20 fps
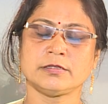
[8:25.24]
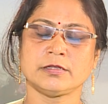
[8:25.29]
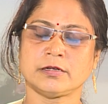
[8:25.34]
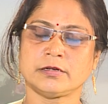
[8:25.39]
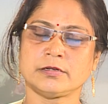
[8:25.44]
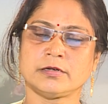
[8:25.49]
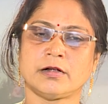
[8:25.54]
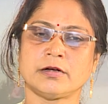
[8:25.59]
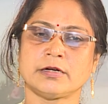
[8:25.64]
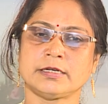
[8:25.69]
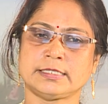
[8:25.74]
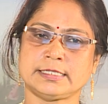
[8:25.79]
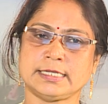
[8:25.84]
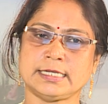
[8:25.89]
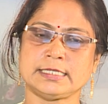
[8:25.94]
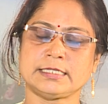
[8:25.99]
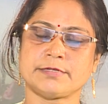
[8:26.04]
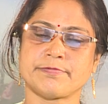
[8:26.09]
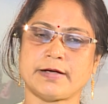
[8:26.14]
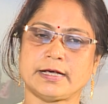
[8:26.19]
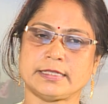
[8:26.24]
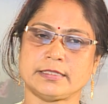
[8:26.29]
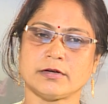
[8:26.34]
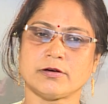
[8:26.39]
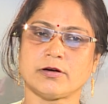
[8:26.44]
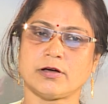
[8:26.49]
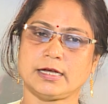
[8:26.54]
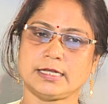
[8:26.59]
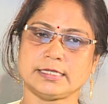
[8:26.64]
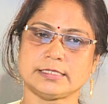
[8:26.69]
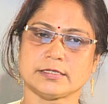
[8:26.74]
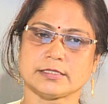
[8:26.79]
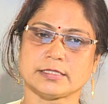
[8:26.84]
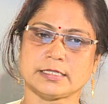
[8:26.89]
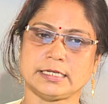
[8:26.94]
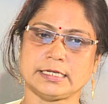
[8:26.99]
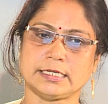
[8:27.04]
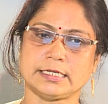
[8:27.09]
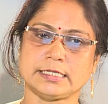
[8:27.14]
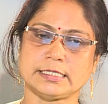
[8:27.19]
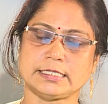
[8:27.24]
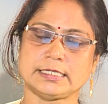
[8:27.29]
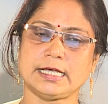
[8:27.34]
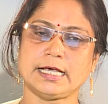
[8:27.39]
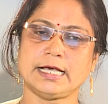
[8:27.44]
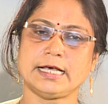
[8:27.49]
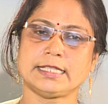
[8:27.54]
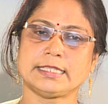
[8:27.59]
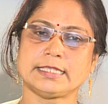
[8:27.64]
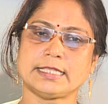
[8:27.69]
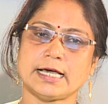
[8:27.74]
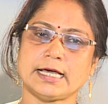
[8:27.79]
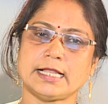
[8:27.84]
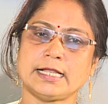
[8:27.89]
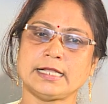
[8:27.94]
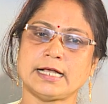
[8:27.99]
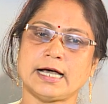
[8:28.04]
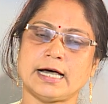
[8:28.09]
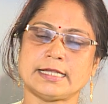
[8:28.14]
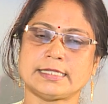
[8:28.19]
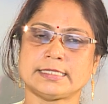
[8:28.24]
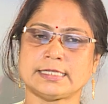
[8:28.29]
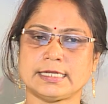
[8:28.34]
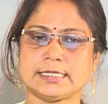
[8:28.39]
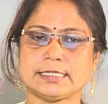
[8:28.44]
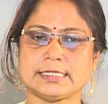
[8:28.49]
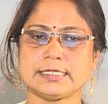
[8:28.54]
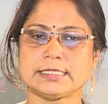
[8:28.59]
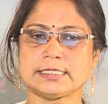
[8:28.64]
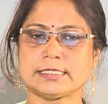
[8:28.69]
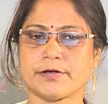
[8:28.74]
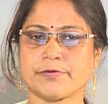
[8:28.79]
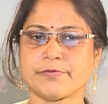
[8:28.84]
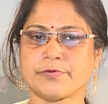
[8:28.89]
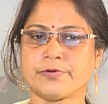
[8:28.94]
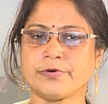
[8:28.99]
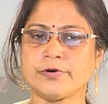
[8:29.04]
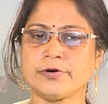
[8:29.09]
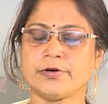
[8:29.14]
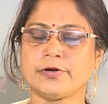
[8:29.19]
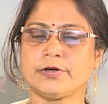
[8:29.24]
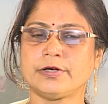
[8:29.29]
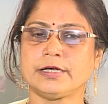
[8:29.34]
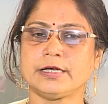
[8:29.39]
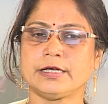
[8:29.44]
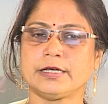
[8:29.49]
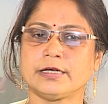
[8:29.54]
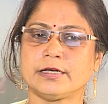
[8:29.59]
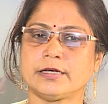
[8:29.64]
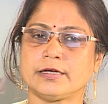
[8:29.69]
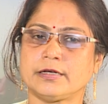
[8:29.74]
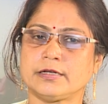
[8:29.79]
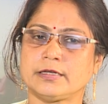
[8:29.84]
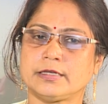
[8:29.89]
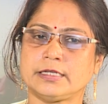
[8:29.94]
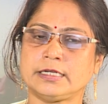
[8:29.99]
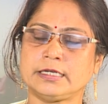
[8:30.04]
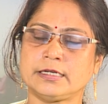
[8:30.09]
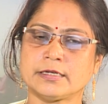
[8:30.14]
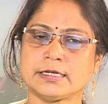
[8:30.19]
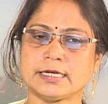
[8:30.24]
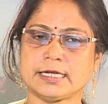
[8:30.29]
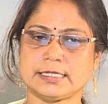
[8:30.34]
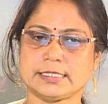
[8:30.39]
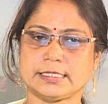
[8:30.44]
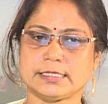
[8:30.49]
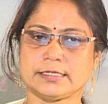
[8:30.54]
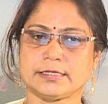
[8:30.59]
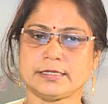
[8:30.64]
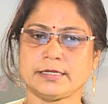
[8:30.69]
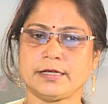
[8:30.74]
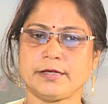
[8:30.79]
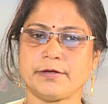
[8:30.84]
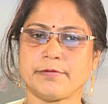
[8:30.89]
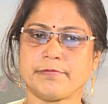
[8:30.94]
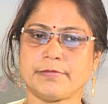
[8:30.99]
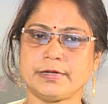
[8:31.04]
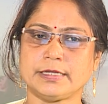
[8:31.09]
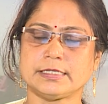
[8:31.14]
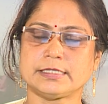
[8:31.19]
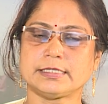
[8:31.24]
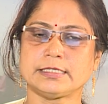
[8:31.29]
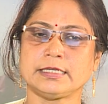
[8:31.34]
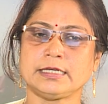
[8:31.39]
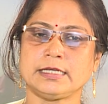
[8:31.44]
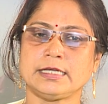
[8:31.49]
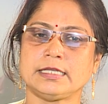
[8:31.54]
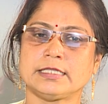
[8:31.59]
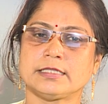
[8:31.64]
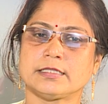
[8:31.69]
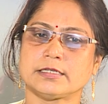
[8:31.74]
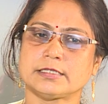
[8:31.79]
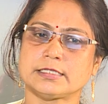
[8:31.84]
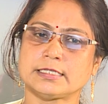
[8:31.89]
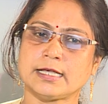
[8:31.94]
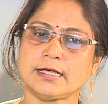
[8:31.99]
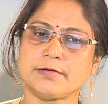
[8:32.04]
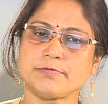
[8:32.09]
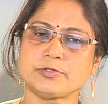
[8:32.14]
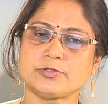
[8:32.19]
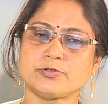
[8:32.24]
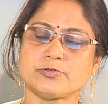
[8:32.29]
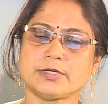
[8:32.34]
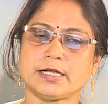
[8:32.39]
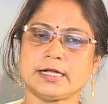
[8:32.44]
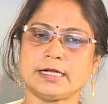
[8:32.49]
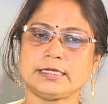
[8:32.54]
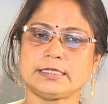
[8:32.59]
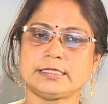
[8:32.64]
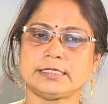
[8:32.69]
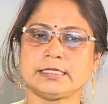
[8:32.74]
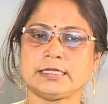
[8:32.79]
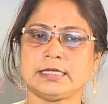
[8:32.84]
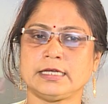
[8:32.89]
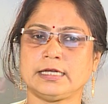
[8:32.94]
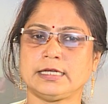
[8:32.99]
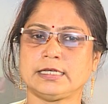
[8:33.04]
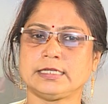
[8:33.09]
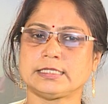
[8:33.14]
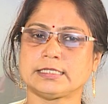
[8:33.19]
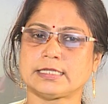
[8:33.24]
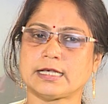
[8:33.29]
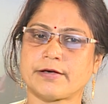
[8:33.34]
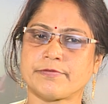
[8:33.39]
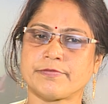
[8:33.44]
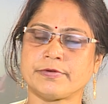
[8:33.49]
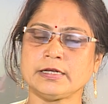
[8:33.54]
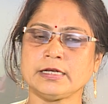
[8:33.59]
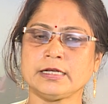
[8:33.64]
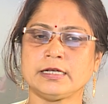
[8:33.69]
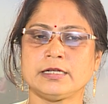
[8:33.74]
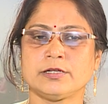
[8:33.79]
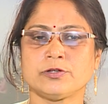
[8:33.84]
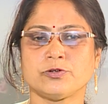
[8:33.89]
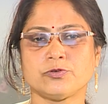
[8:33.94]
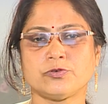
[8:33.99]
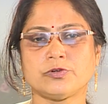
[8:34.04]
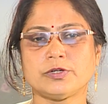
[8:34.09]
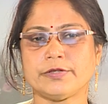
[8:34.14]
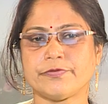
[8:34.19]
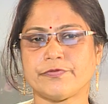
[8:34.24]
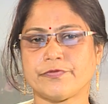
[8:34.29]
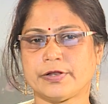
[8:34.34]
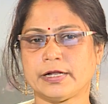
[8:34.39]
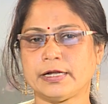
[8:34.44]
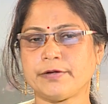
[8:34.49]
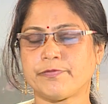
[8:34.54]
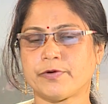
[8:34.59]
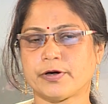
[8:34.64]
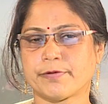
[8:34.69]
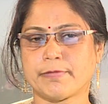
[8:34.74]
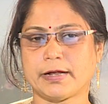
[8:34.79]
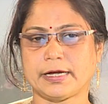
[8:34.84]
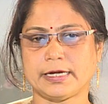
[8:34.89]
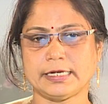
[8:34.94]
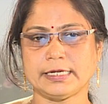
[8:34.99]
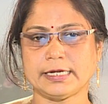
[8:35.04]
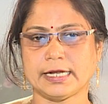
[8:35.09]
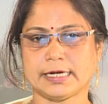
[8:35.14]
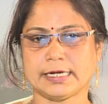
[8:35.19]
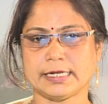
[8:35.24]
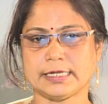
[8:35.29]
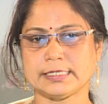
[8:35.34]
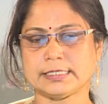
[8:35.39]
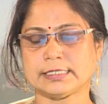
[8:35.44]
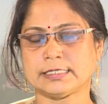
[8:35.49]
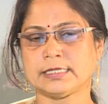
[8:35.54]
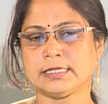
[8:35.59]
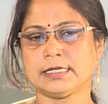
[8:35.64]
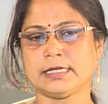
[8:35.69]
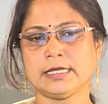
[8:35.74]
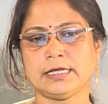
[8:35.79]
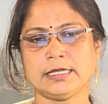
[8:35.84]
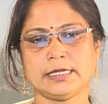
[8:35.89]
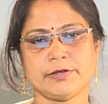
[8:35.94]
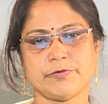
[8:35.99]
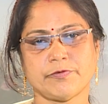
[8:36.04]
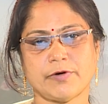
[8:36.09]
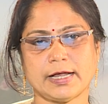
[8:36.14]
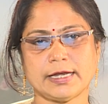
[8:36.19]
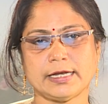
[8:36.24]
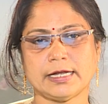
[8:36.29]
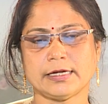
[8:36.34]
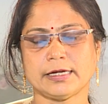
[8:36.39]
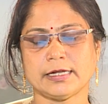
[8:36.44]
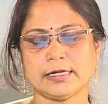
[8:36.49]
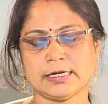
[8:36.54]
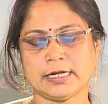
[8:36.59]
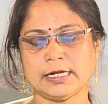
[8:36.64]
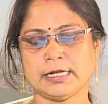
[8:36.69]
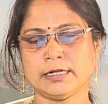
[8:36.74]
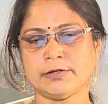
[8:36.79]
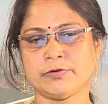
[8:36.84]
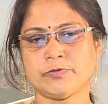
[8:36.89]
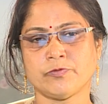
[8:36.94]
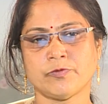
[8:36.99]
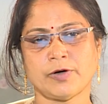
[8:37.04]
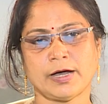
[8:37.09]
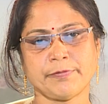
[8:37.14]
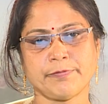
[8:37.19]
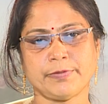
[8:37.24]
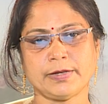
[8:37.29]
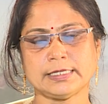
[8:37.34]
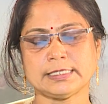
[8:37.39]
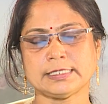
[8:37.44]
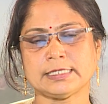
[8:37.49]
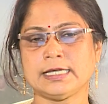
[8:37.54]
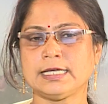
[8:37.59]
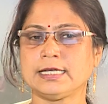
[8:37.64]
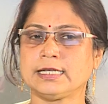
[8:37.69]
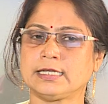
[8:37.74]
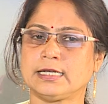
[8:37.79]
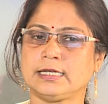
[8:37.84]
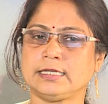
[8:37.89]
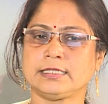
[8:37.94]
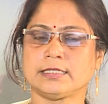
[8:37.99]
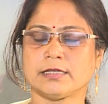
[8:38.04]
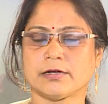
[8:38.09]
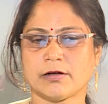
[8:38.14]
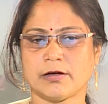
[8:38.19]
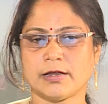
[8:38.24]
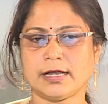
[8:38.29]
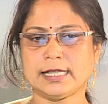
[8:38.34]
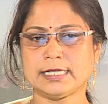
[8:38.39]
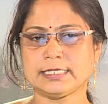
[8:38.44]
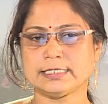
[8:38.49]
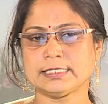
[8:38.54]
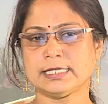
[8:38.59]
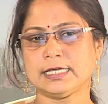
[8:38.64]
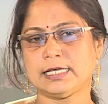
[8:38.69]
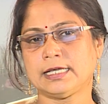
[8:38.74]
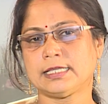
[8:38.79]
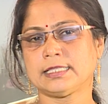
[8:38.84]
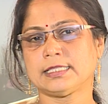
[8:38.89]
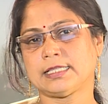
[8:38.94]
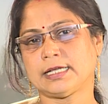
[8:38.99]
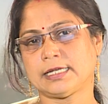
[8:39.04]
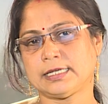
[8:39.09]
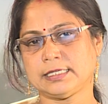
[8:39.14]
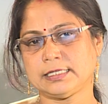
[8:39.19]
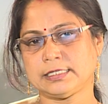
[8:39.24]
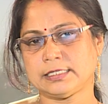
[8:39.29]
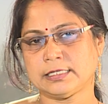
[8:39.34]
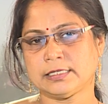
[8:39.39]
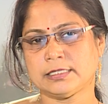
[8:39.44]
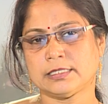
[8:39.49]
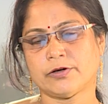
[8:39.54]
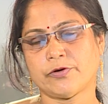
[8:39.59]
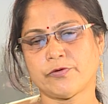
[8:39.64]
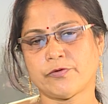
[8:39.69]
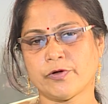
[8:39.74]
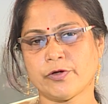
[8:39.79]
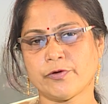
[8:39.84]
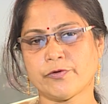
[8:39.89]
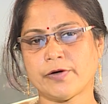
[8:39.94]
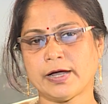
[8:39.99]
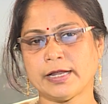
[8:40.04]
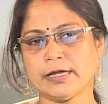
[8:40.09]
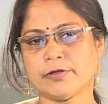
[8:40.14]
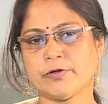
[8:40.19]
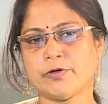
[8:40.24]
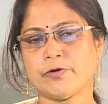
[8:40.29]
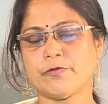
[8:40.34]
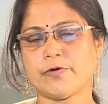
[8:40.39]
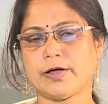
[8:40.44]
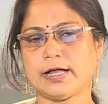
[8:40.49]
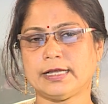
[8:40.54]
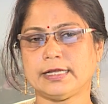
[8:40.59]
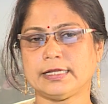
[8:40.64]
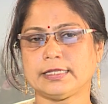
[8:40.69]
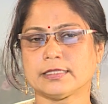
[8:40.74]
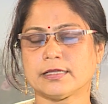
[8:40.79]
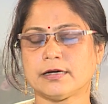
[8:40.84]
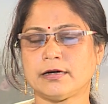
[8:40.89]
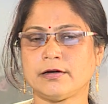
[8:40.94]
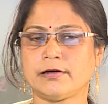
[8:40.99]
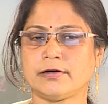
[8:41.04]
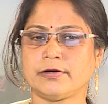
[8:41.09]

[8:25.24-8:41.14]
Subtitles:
not changed by the college authorities. There are chances of redundancy, means the same student is having two different permanent address. In one place in the college, that is the old one, while in the